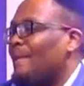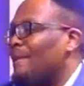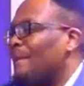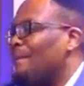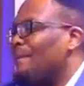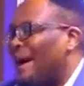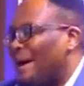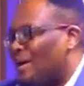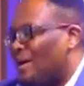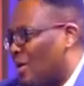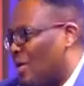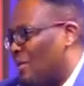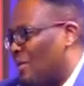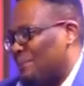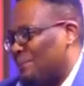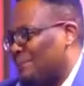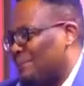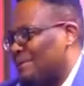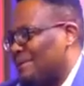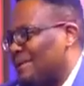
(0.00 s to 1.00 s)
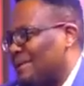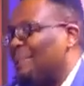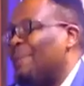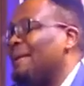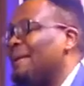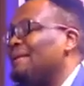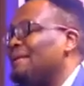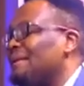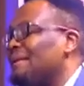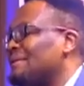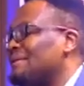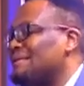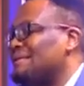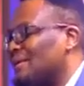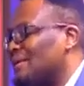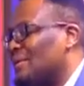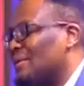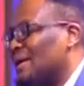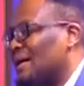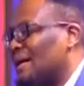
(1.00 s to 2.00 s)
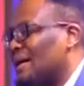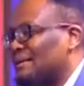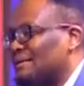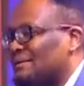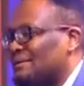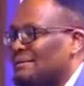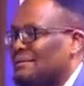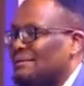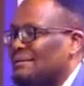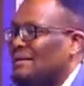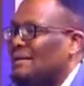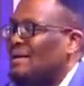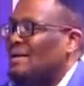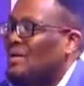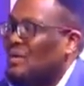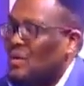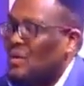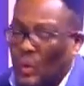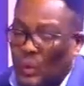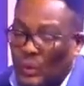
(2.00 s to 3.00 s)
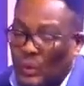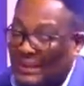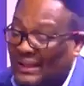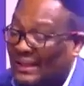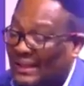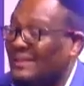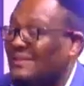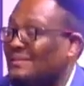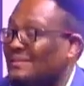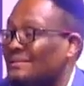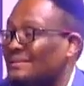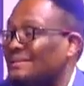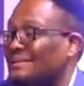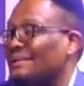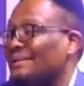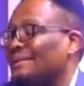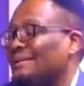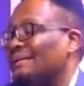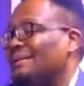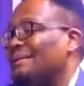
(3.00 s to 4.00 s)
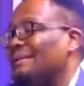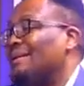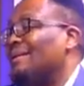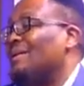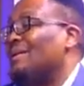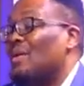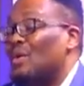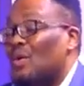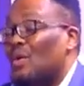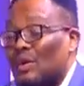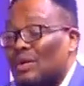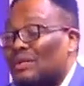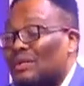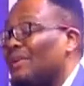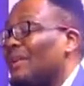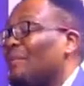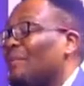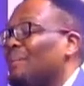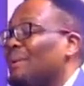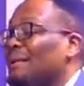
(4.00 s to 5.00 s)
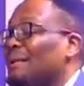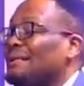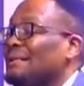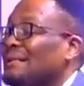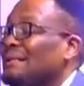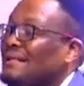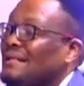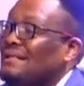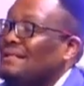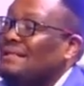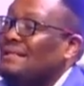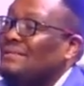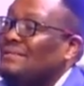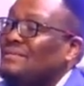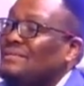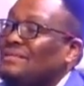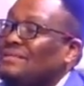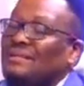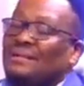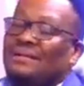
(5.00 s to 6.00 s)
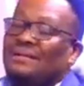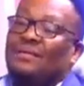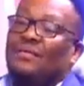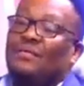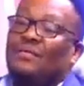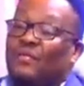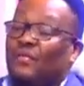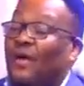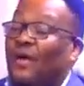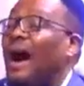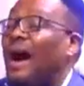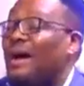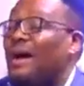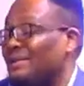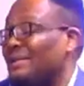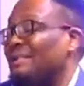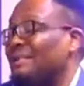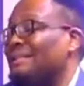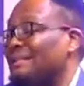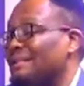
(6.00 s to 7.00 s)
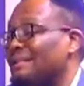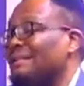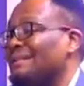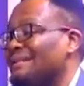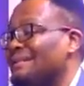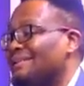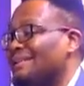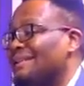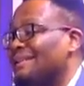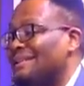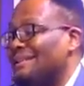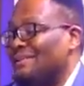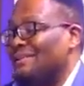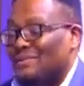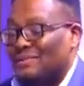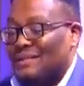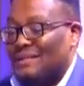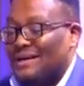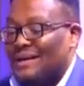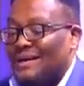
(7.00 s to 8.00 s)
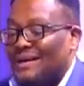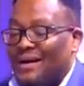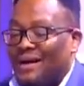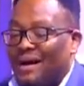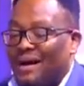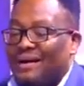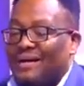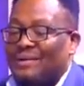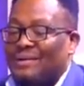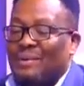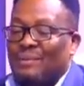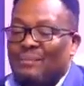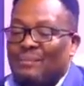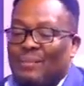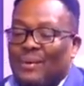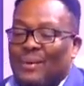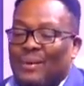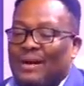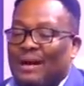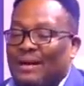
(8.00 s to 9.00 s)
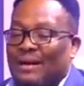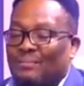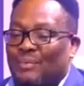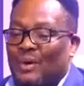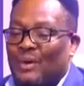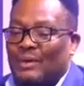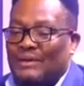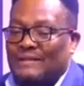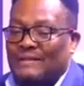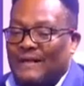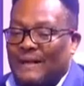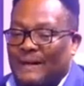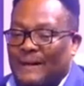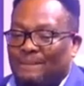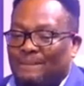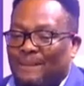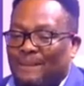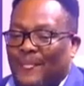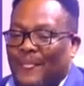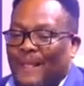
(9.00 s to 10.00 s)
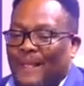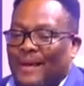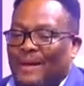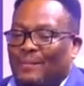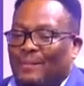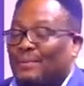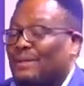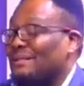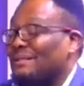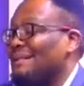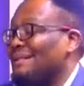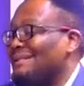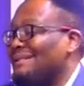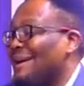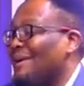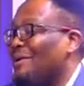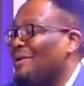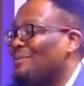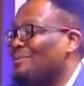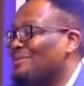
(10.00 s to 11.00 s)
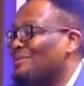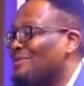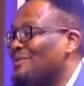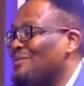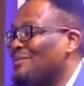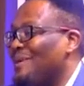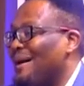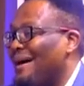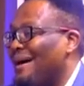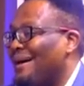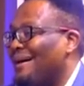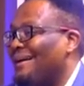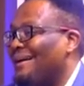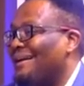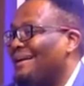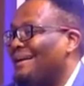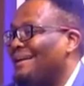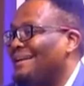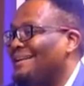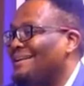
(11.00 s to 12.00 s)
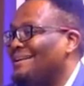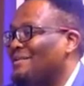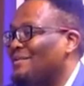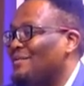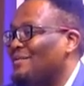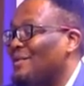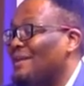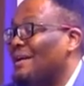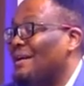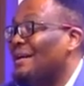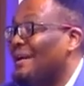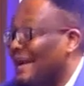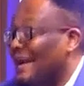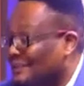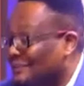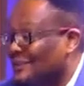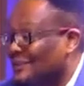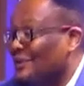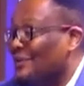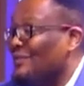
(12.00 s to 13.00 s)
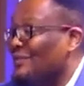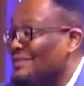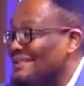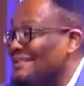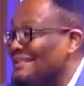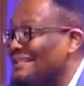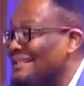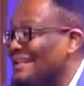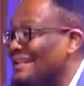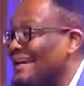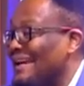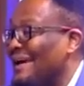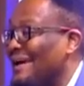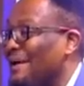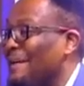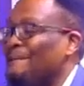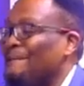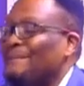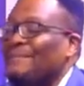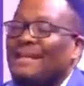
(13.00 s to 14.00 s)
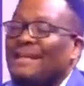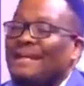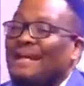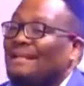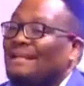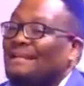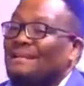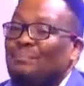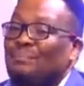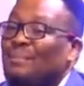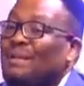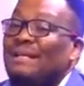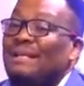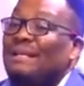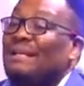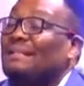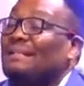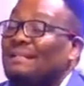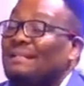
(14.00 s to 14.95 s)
Back home, there are many things that occurred. Good things, good development initiatives, far-reaching initiatives. I remember when I brought President Jacob Zuma for a national visit here. He hadn't been here